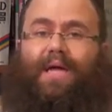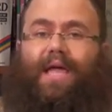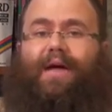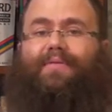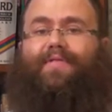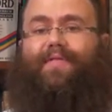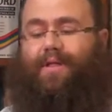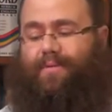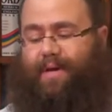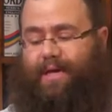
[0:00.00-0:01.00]
gave the
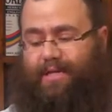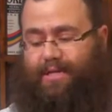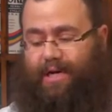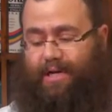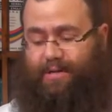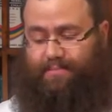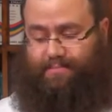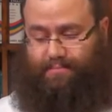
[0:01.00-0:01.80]
following insight.